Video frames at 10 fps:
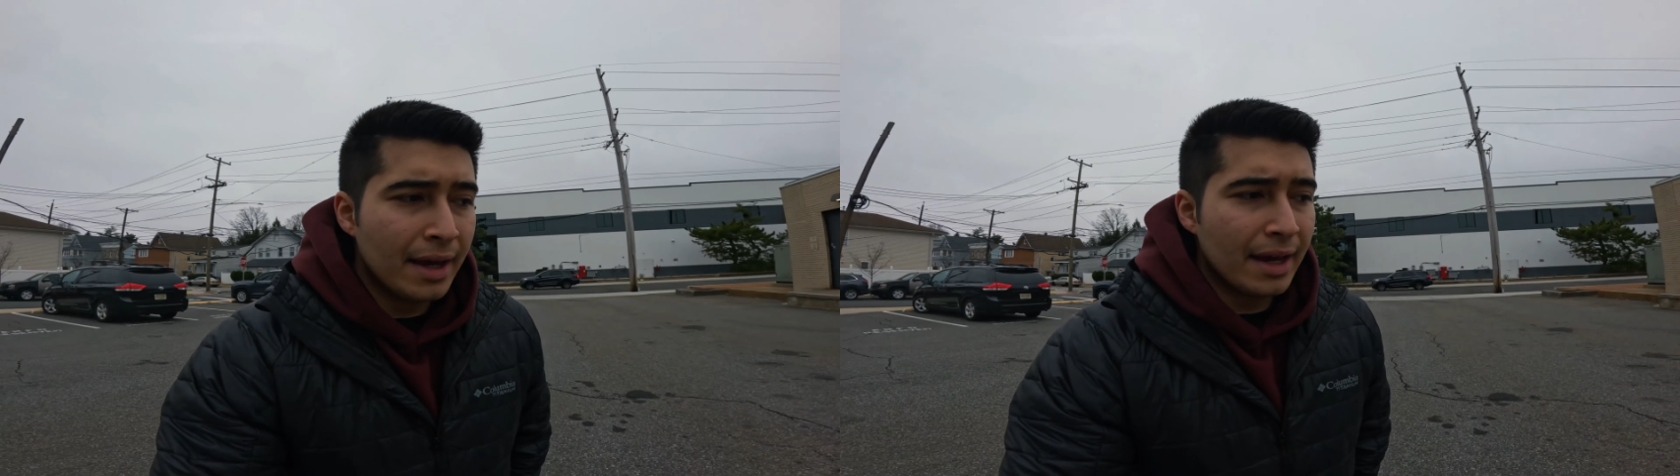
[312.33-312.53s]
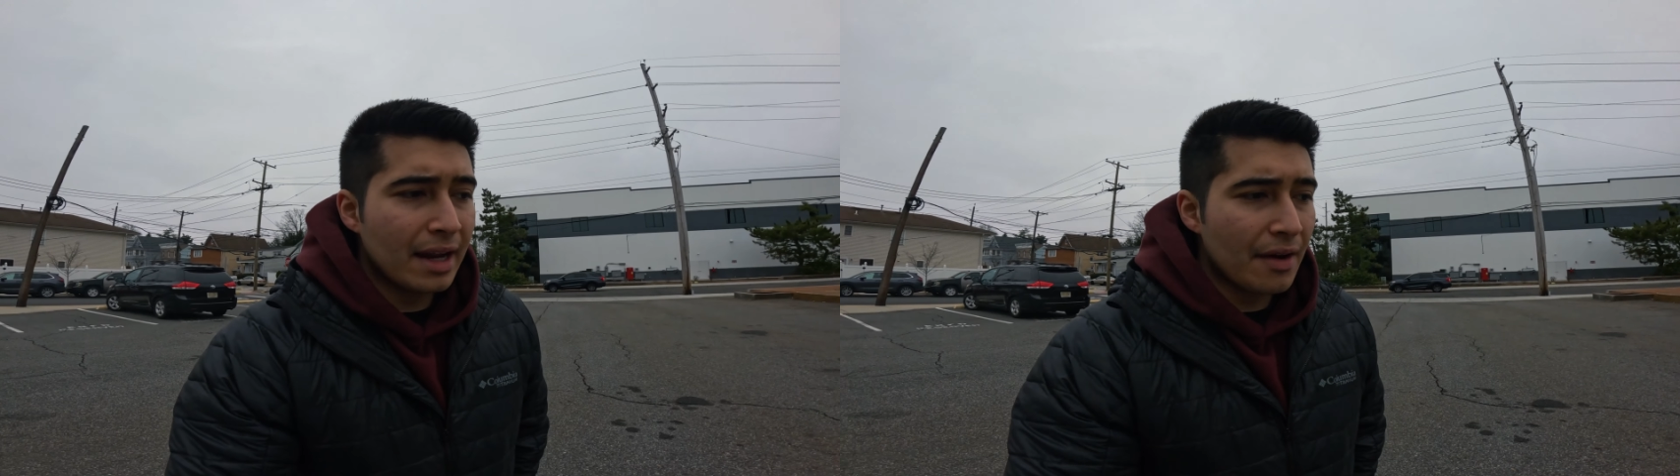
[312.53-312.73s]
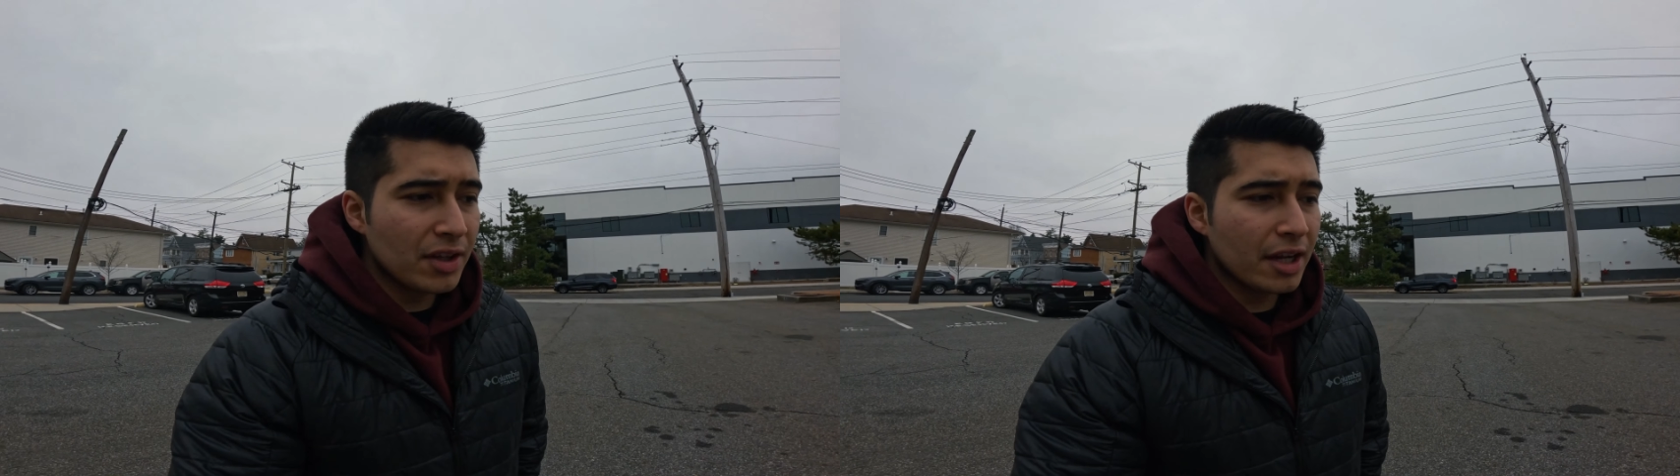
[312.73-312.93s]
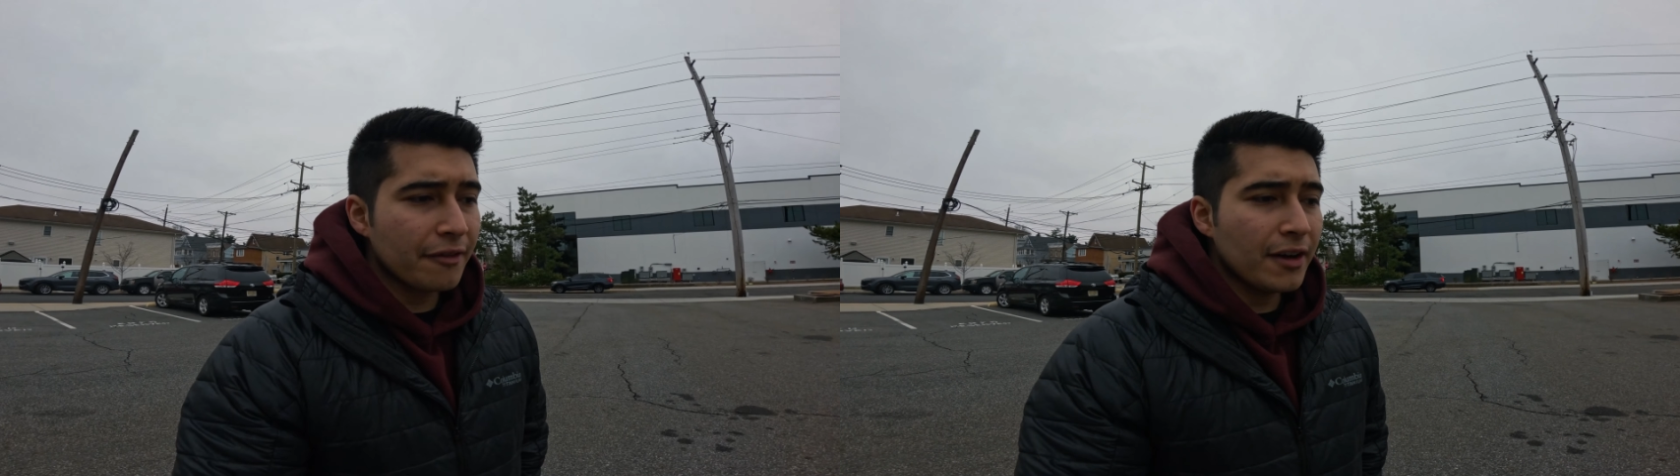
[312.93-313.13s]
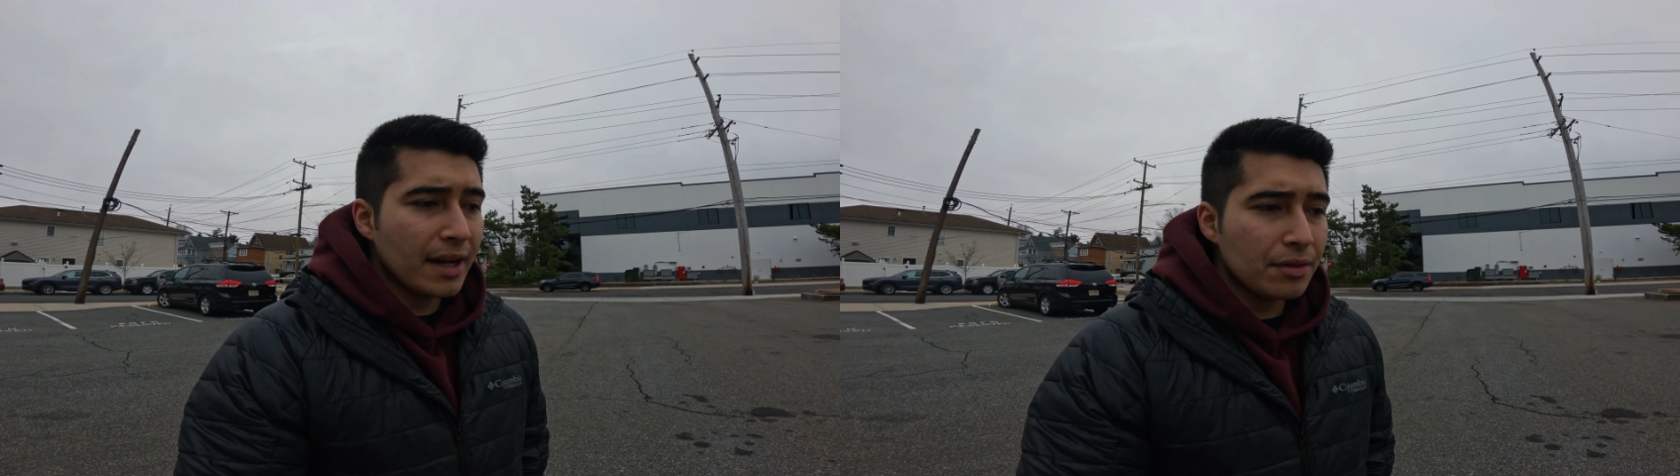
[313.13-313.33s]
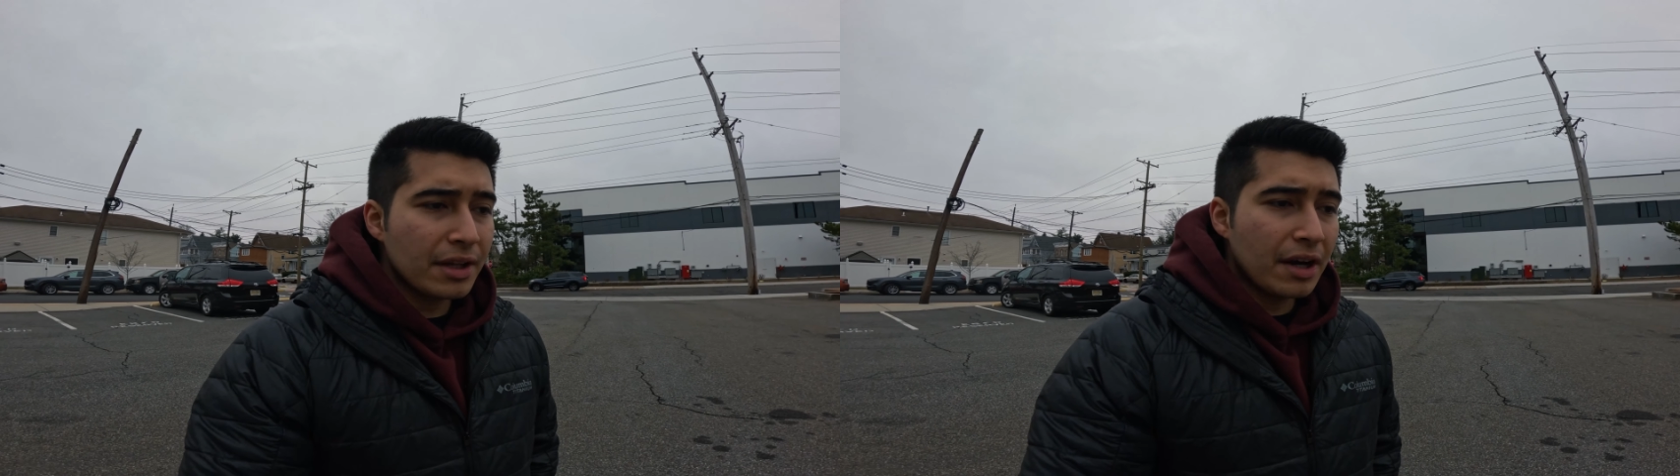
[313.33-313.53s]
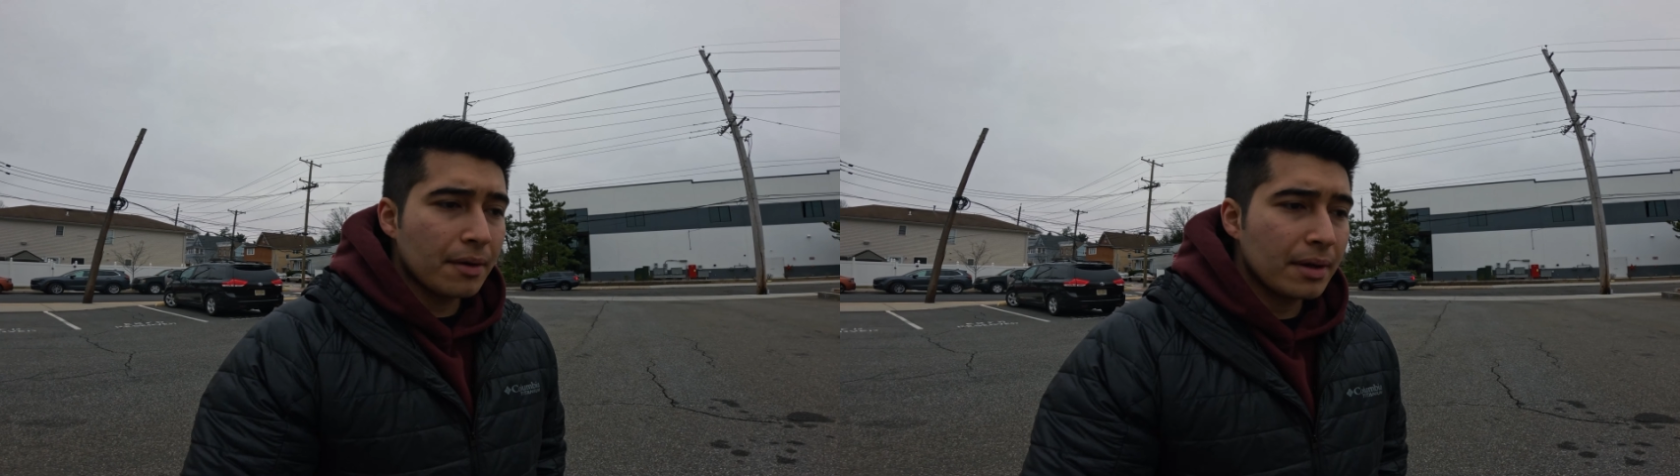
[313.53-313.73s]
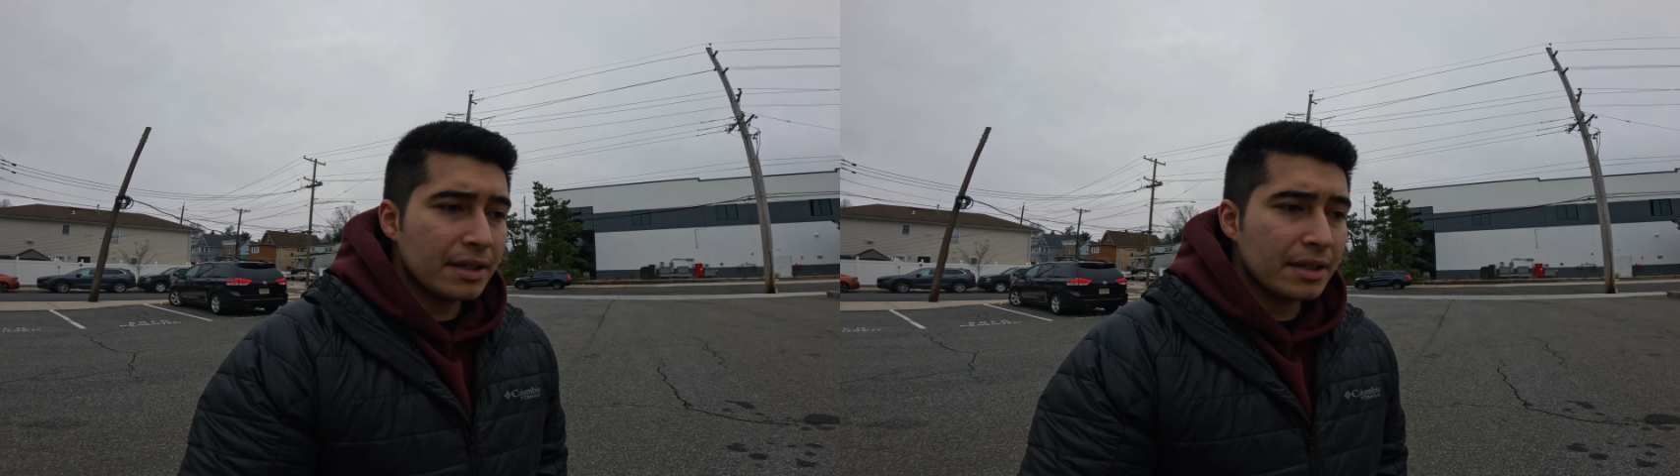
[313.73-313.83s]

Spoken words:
and have a lot of fun out there.